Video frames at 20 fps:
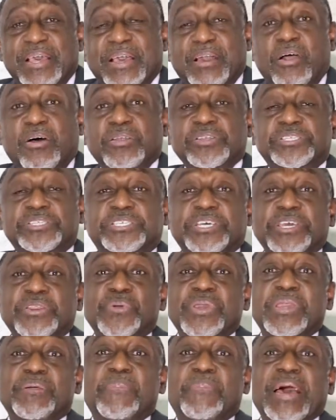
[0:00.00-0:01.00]

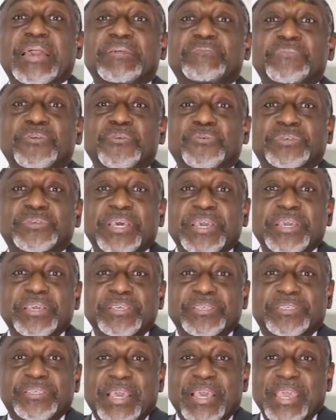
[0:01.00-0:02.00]
continuing my
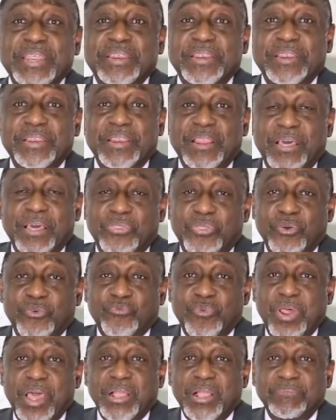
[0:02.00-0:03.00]
musings in the
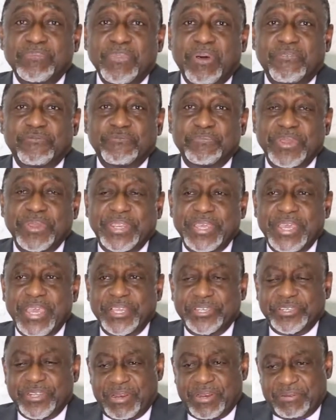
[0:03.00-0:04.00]
realm of
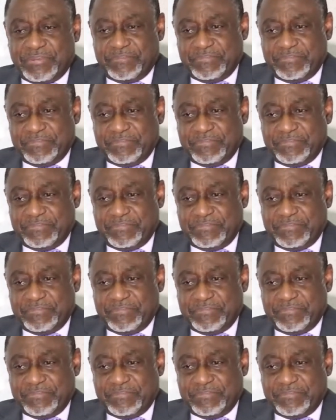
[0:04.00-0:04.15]
mediation.